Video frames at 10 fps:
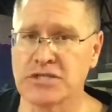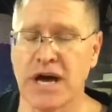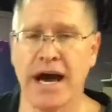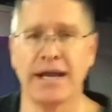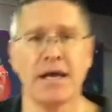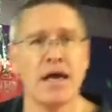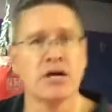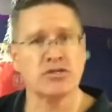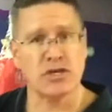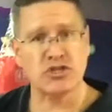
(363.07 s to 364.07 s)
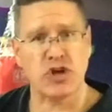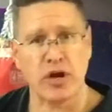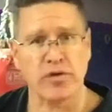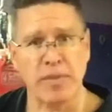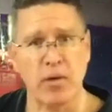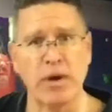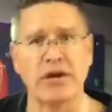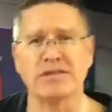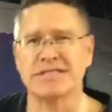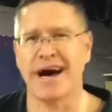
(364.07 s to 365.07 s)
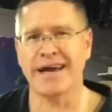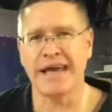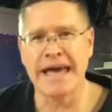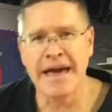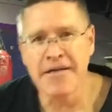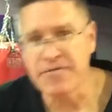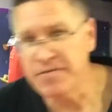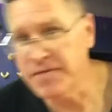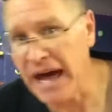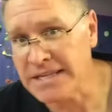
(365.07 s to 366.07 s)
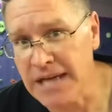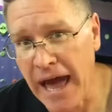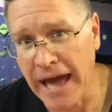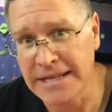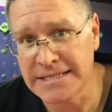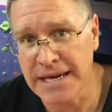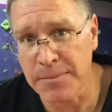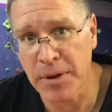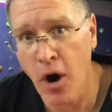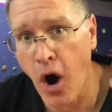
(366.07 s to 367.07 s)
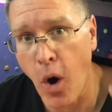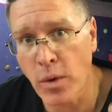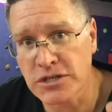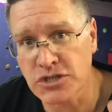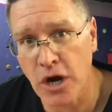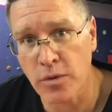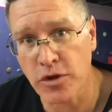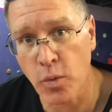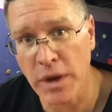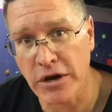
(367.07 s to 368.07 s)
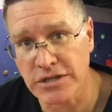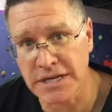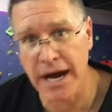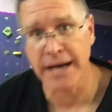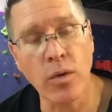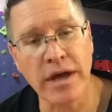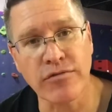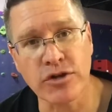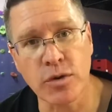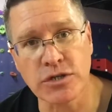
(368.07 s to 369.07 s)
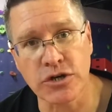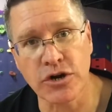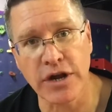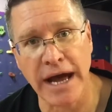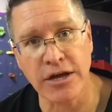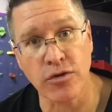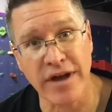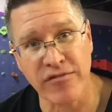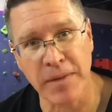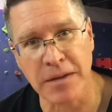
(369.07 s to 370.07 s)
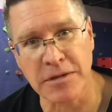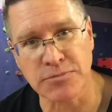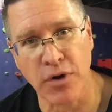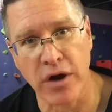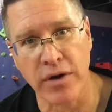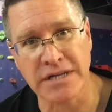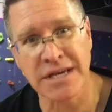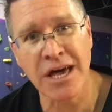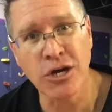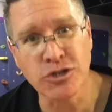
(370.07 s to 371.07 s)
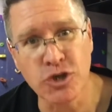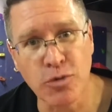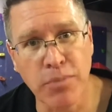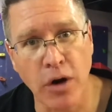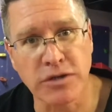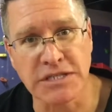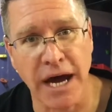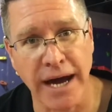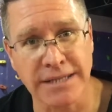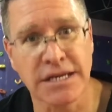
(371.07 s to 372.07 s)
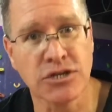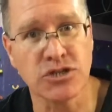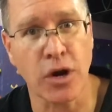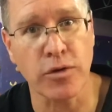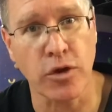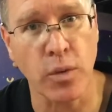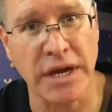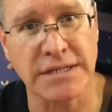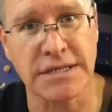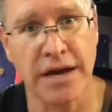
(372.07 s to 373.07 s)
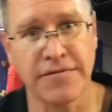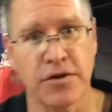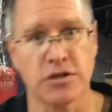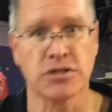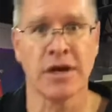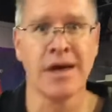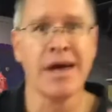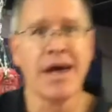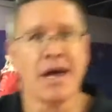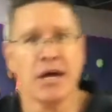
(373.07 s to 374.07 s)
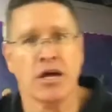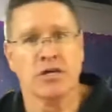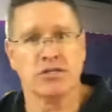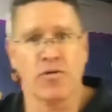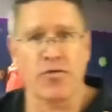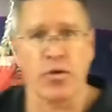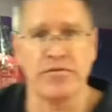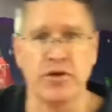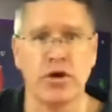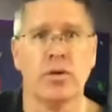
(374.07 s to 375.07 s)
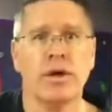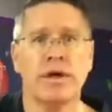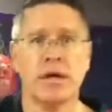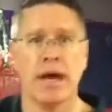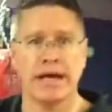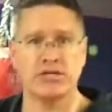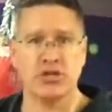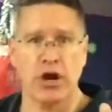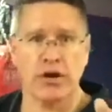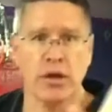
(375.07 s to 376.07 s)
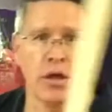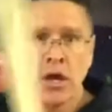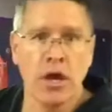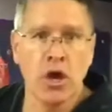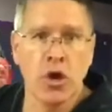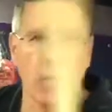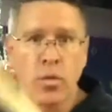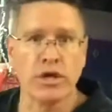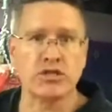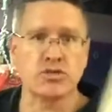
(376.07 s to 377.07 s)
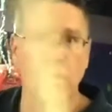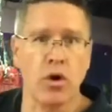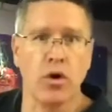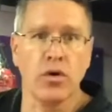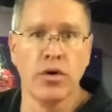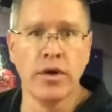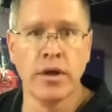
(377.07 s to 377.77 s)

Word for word: side. So I started with my weaker side. That's a tip. Always start with your weaker side. Only ever do what you're good at, you'll never make much progress. Do both sides. Start with your weakest side first. So for review, I start wrist roll,